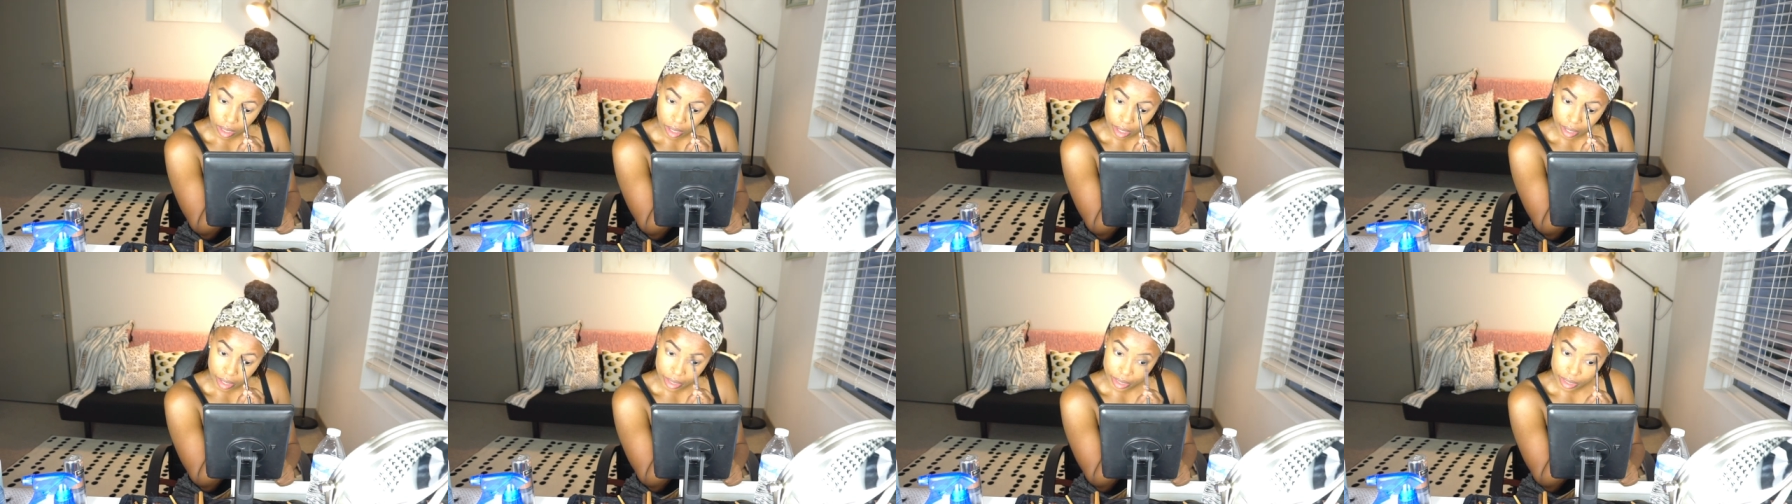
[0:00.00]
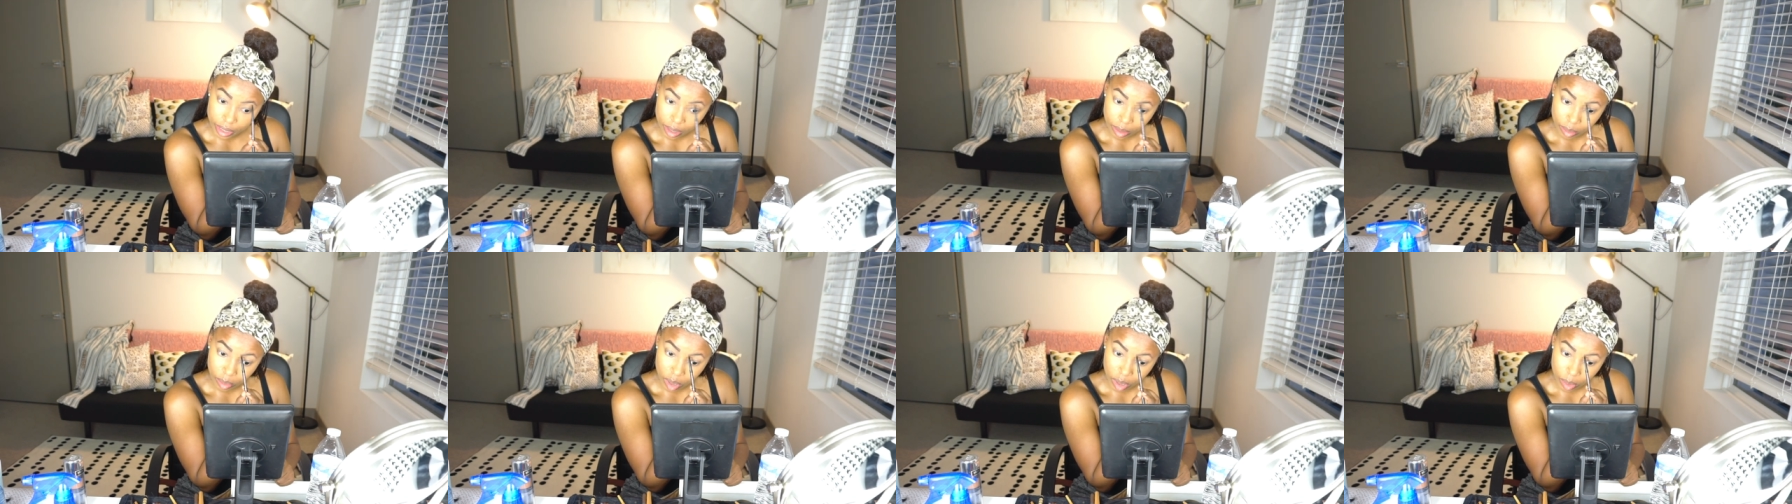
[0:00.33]
Like
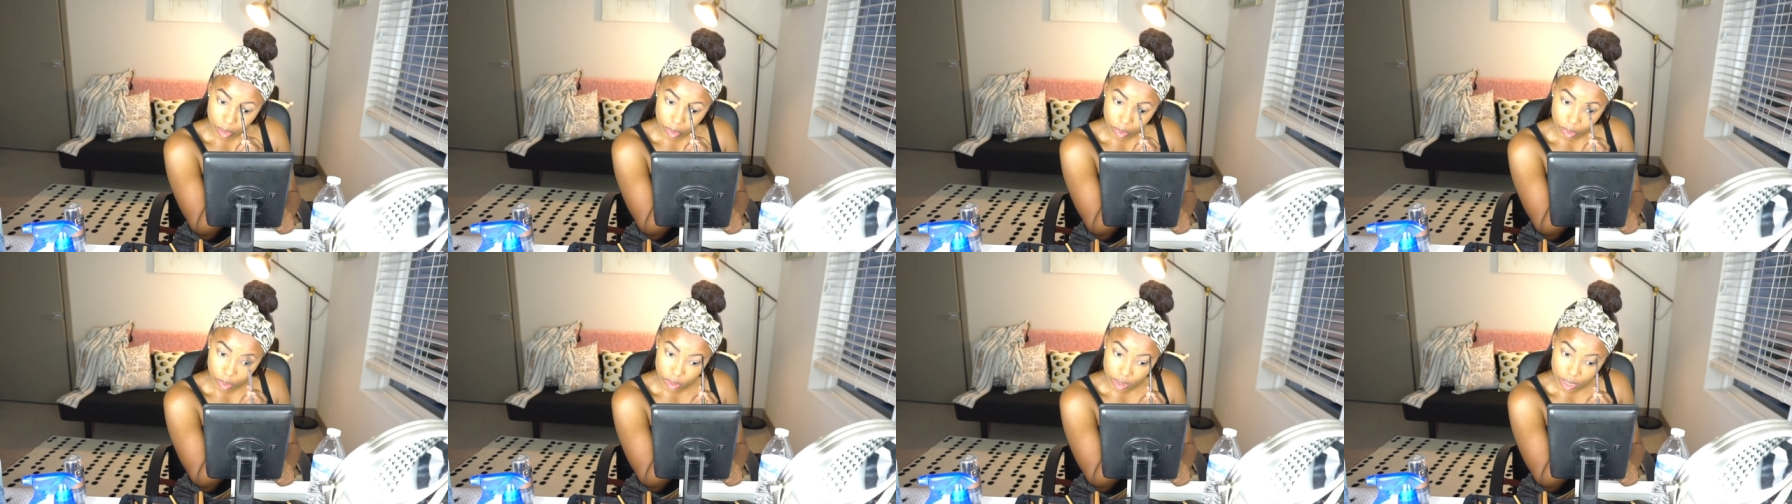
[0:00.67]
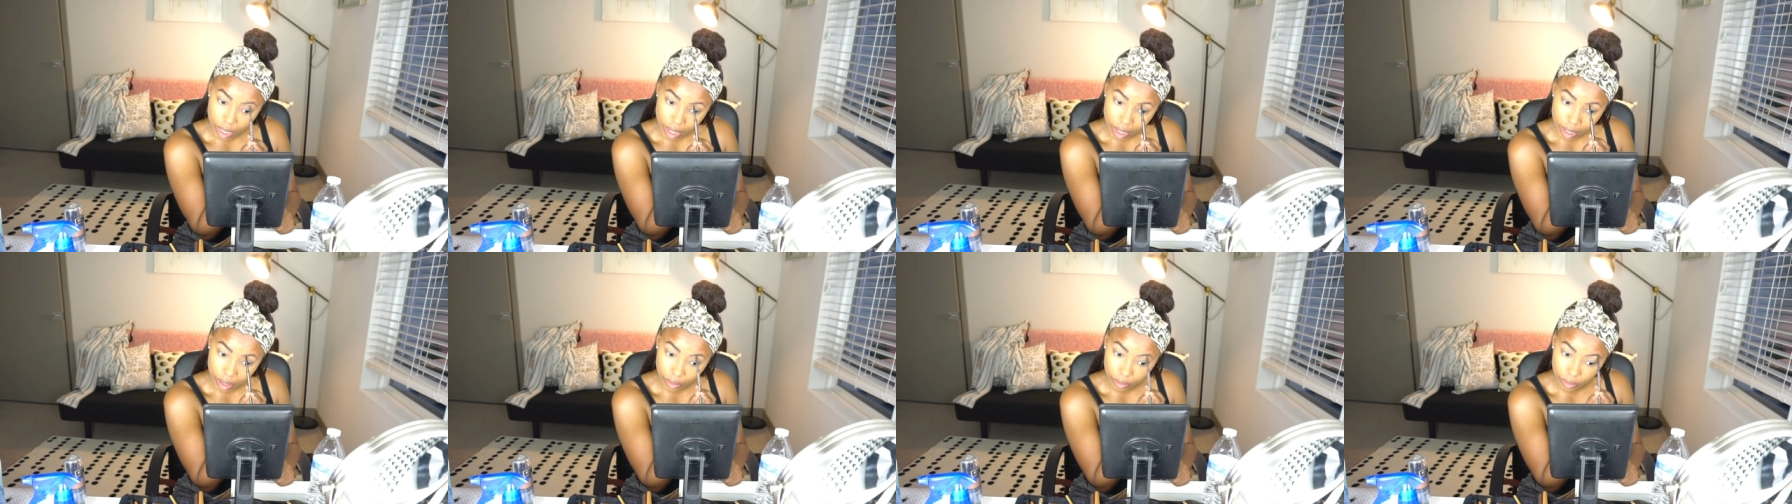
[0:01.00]
some people
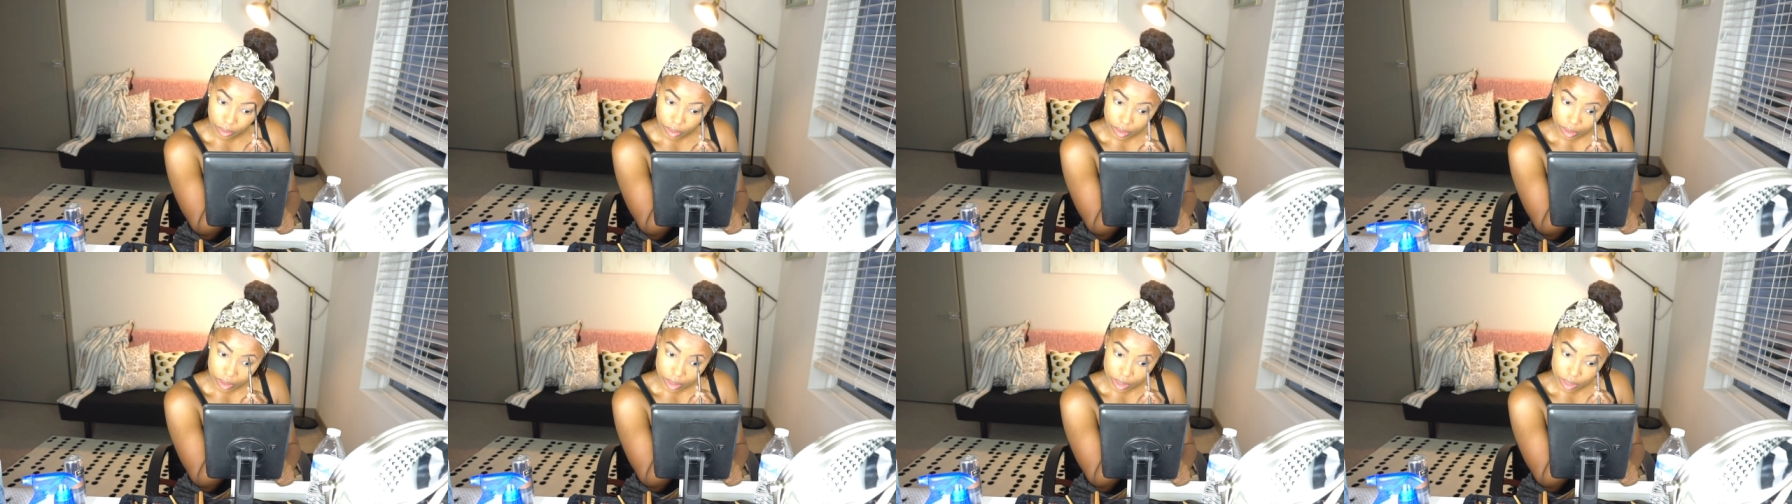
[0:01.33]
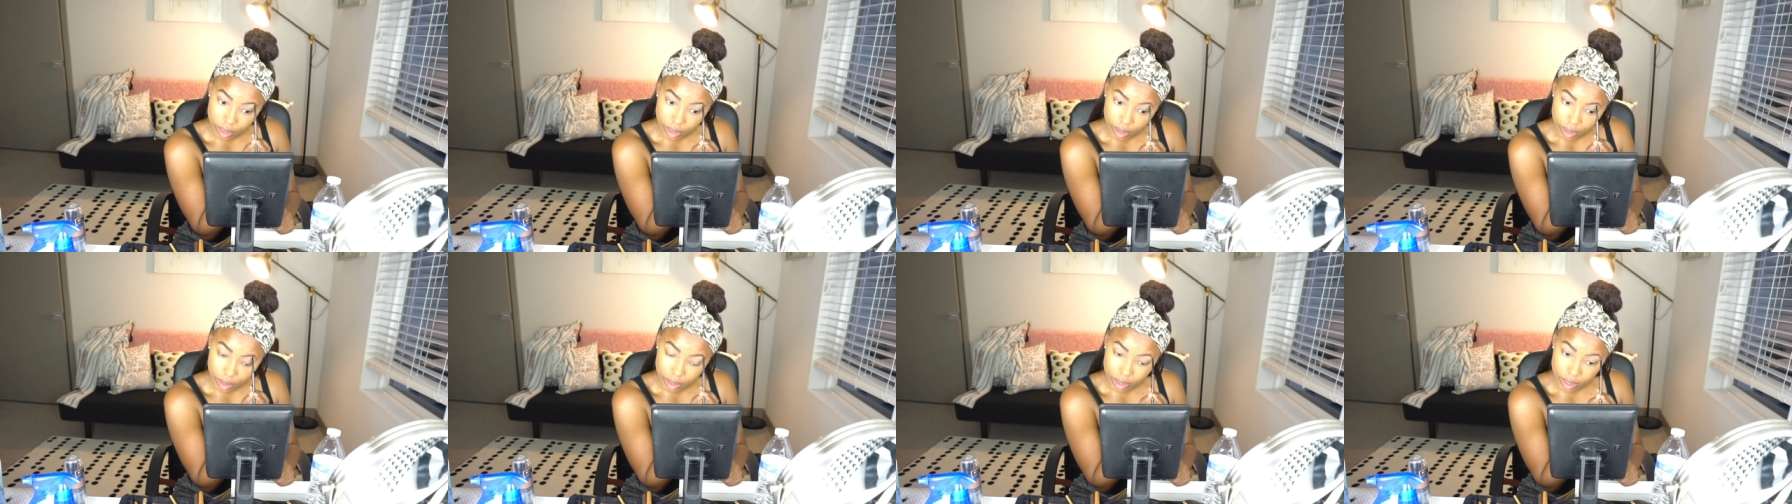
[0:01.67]
take it really
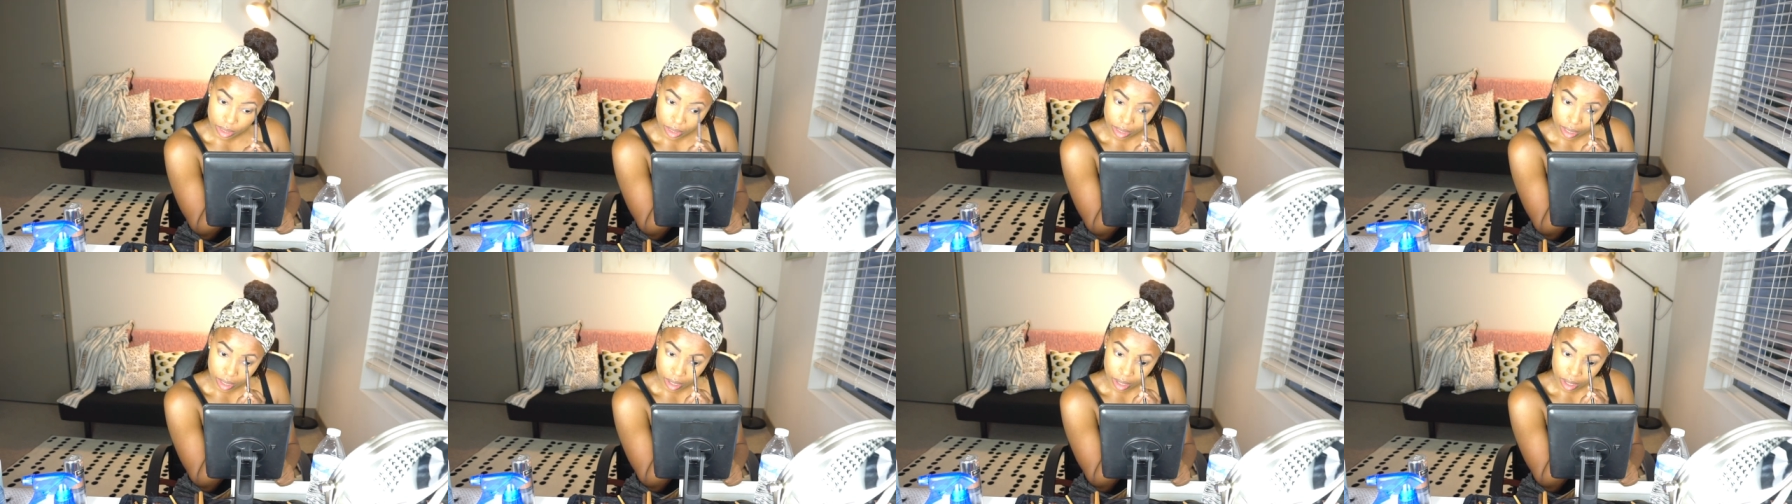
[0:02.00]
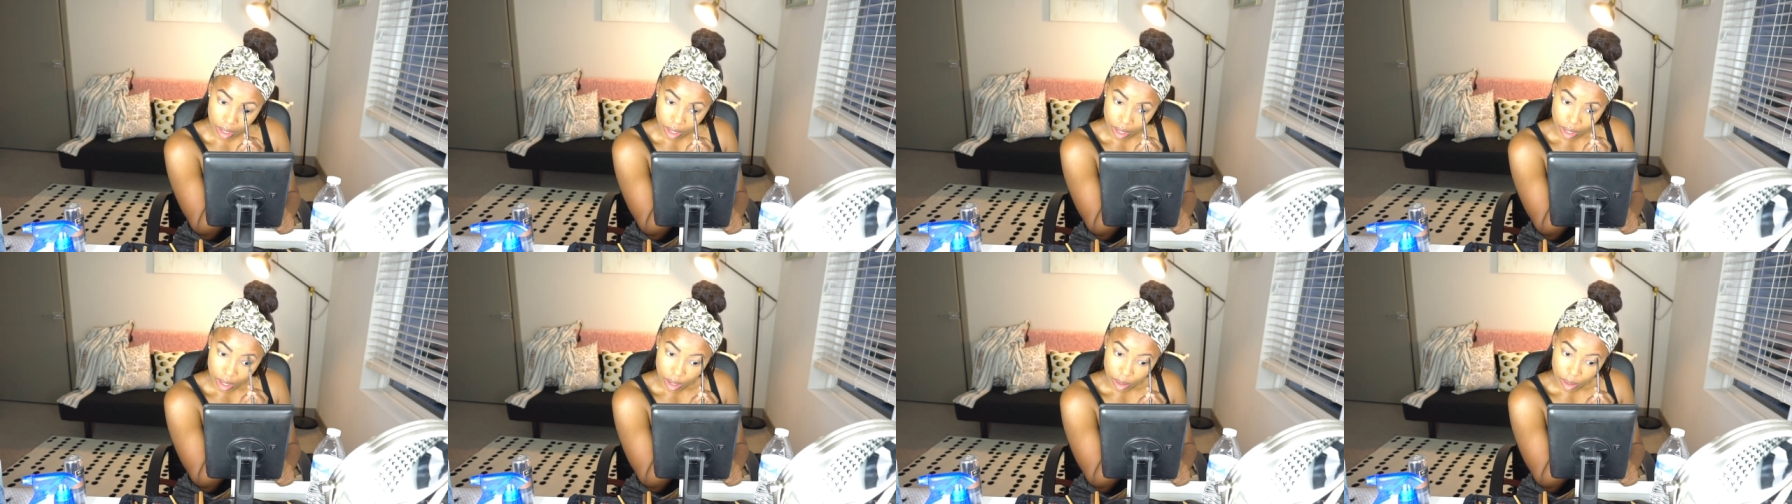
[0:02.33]
seriously.